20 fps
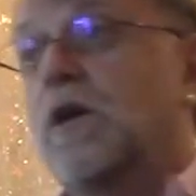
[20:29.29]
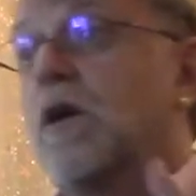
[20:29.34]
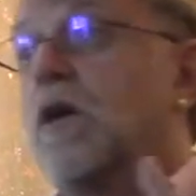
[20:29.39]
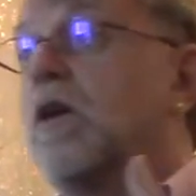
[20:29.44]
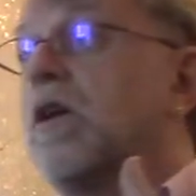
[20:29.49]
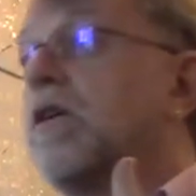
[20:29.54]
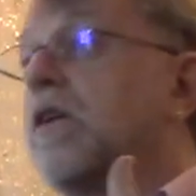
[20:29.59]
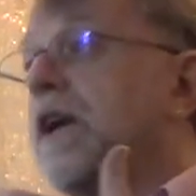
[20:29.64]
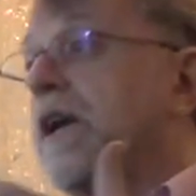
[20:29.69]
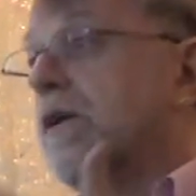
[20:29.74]

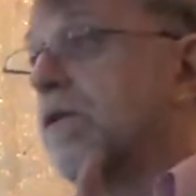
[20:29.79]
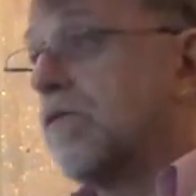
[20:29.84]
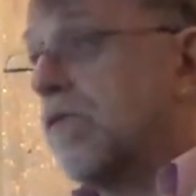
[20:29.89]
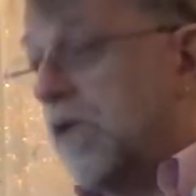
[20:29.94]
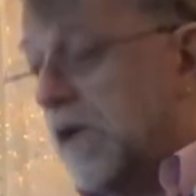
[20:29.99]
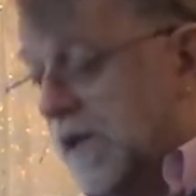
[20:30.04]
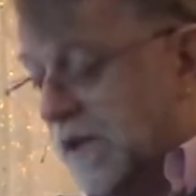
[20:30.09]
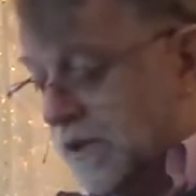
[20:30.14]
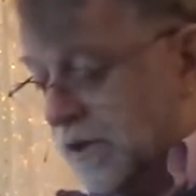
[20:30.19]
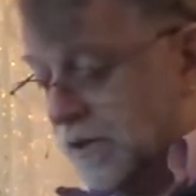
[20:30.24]
or in a
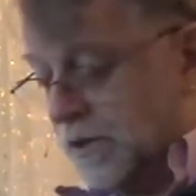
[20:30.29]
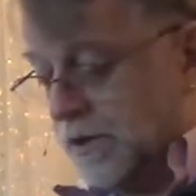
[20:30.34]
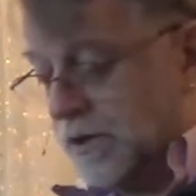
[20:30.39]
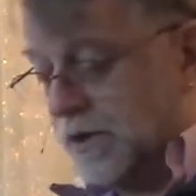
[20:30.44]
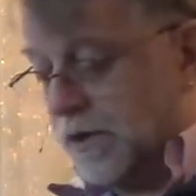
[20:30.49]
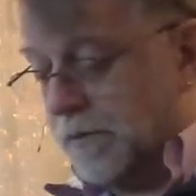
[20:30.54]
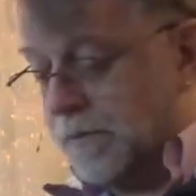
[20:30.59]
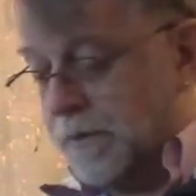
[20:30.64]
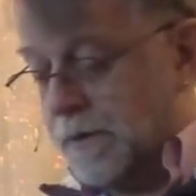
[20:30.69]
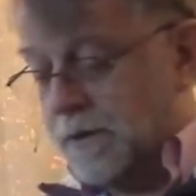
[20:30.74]

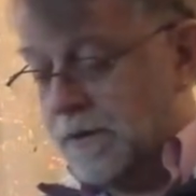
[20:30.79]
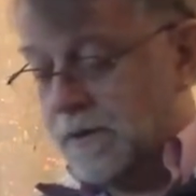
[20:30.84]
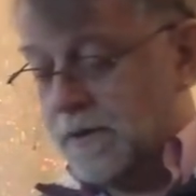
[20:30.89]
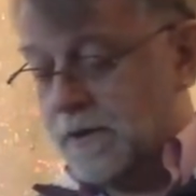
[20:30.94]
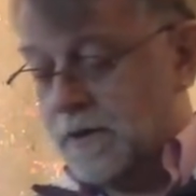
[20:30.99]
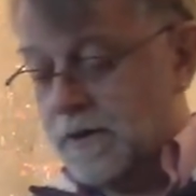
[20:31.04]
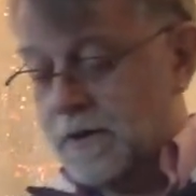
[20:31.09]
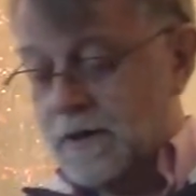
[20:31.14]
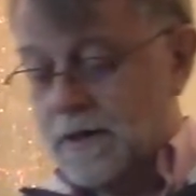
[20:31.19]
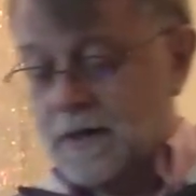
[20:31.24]
relationship.
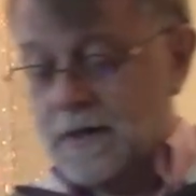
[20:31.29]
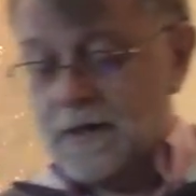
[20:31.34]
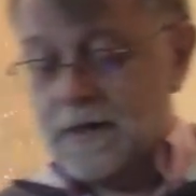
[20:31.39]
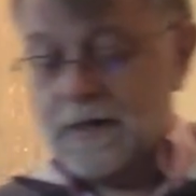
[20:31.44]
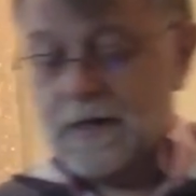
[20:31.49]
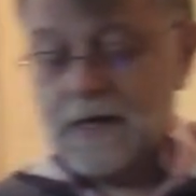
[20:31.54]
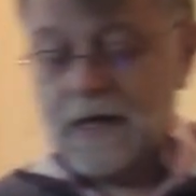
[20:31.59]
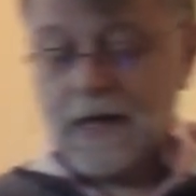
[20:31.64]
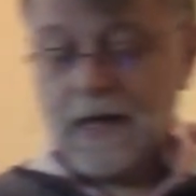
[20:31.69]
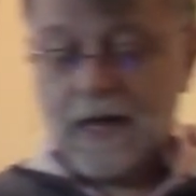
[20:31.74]

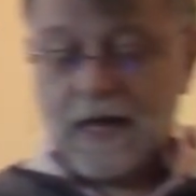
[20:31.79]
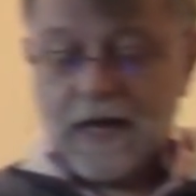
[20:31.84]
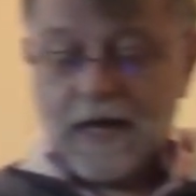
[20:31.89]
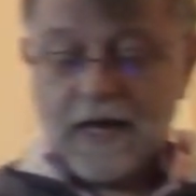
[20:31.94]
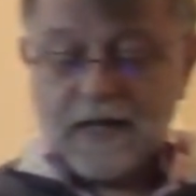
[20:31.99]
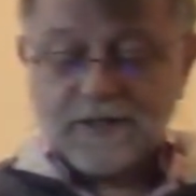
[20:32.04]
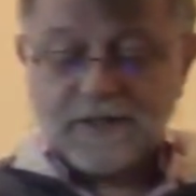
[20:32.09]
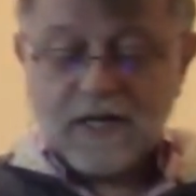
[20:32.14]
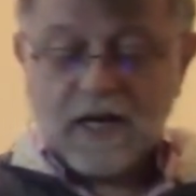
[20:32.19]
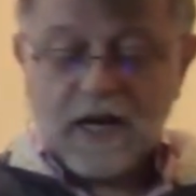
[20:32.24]
Has